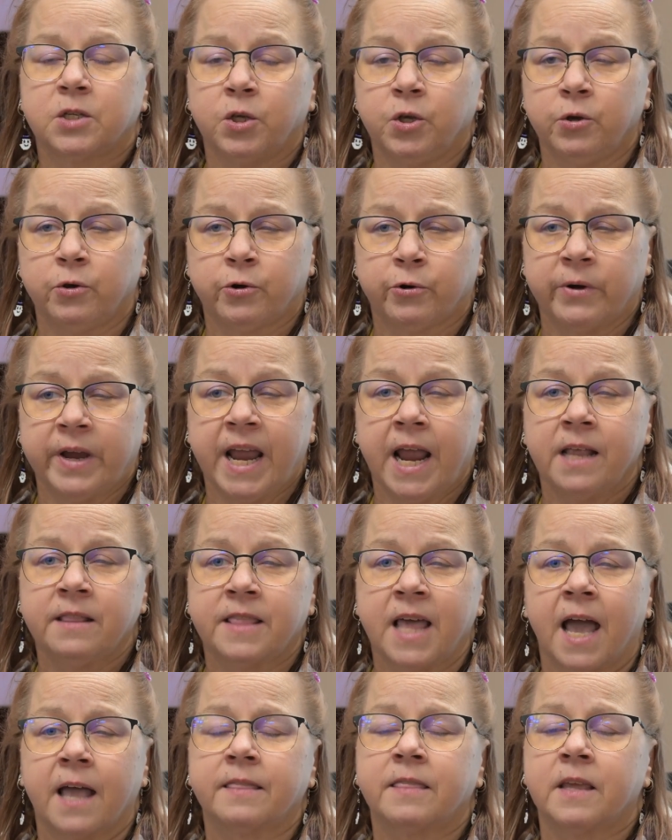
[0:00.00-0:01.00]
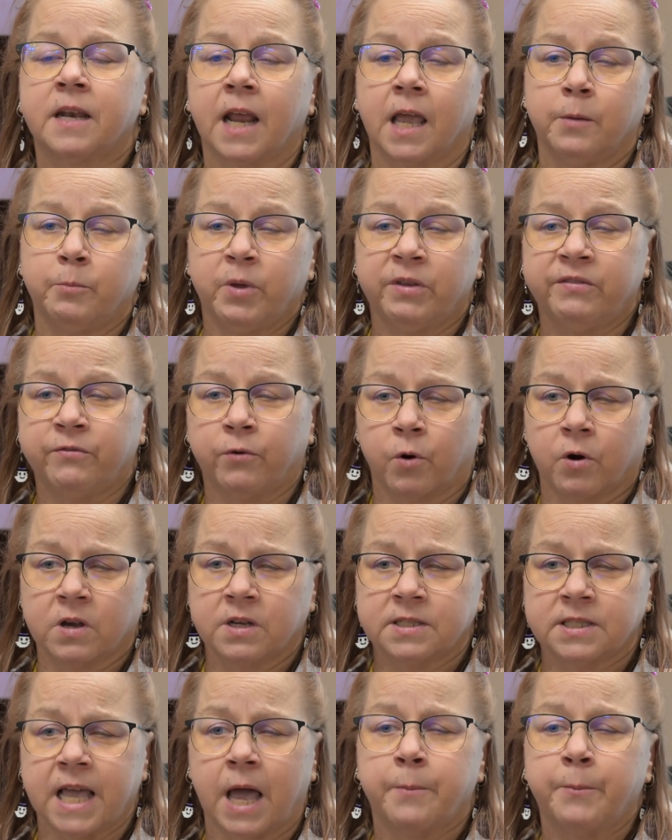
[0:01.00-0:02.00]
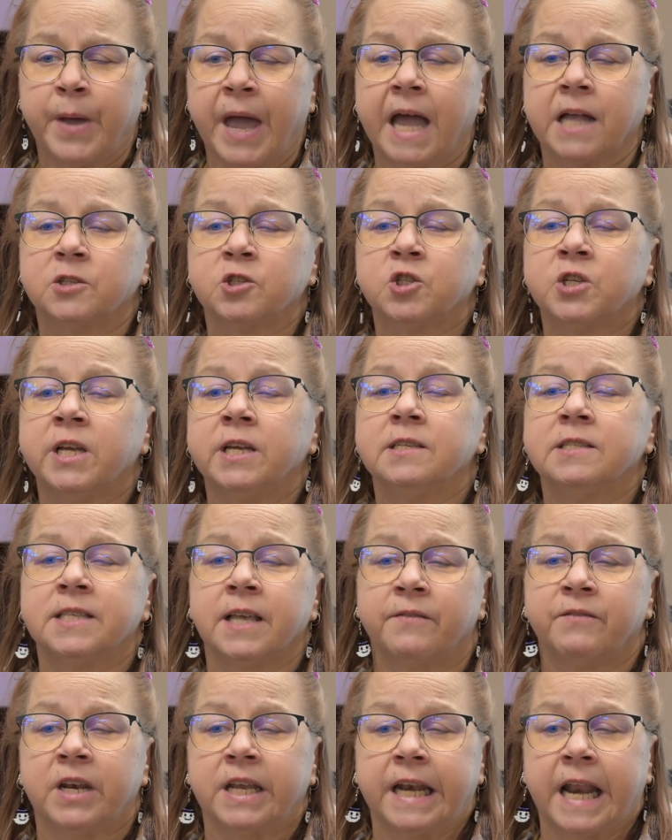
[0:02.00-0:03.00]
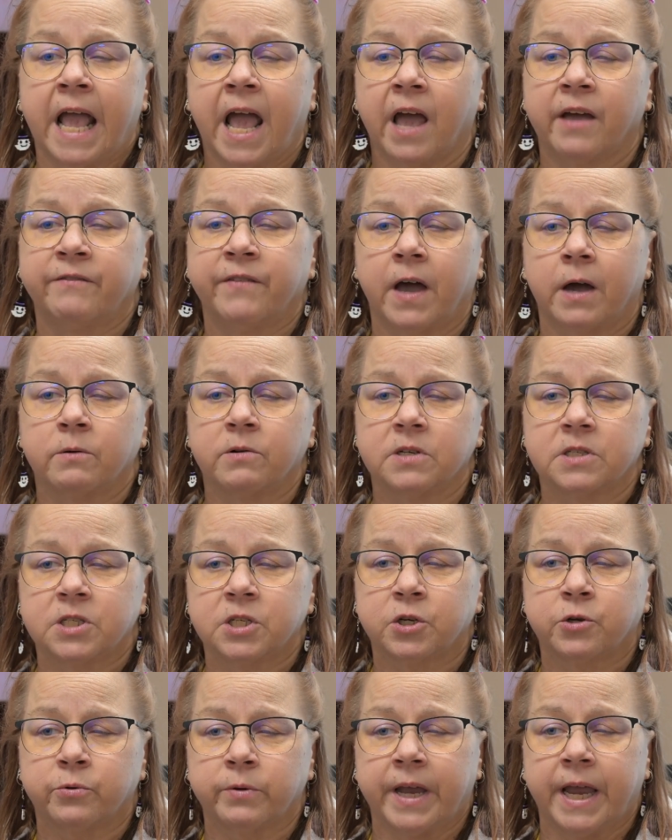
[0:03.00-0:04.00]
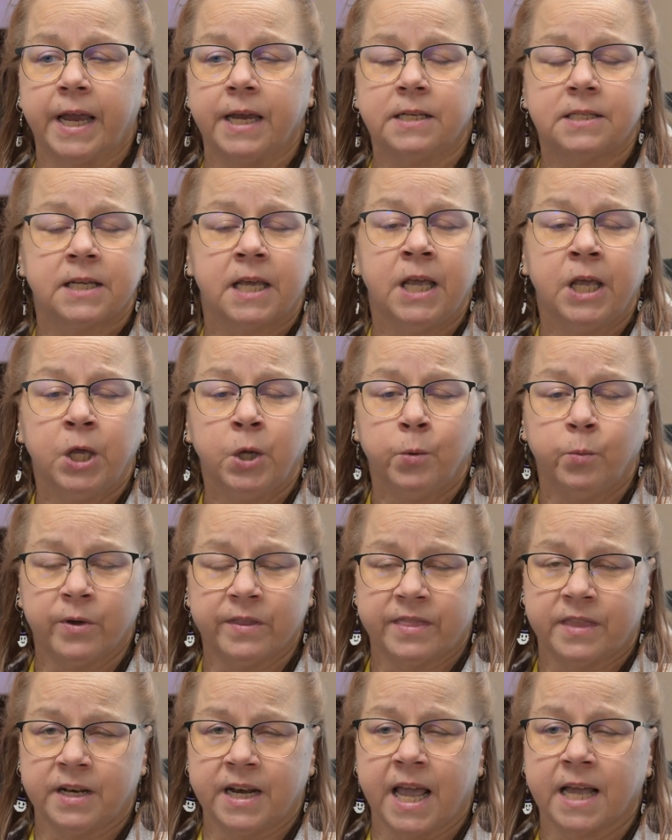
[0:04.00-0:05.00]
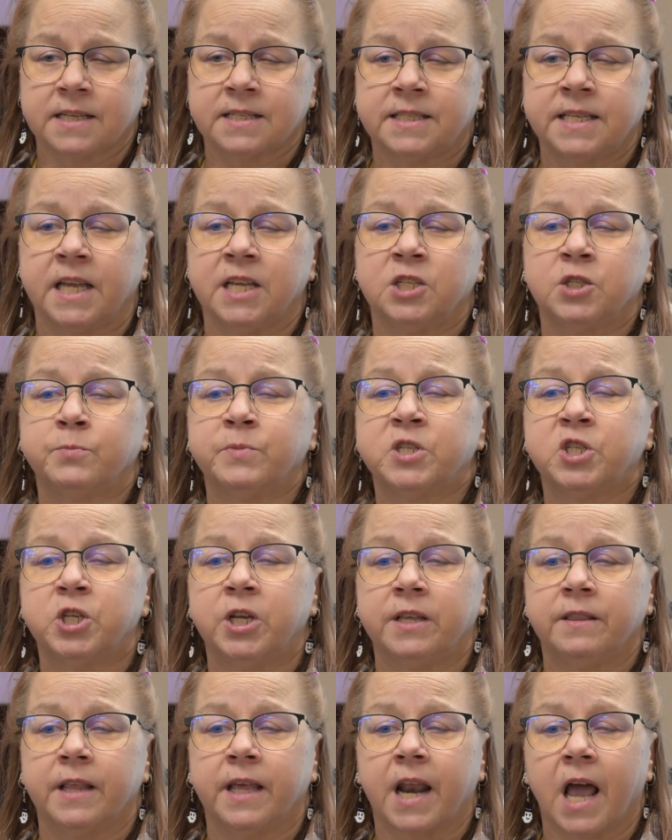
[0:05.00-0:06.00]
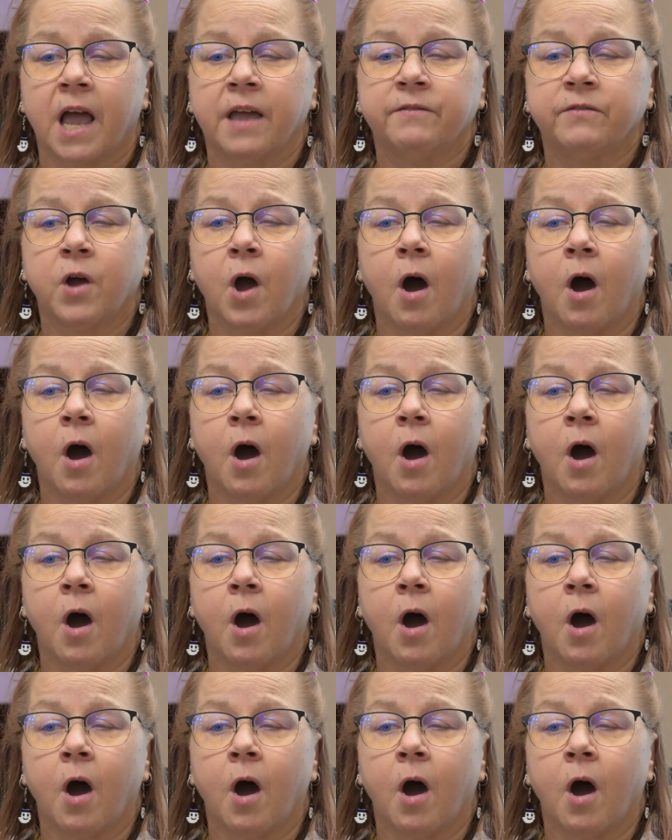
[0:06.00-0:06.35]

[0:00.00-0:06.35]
You create that the night before because that batch takes 7.5 hours to create with the next stage machine that I've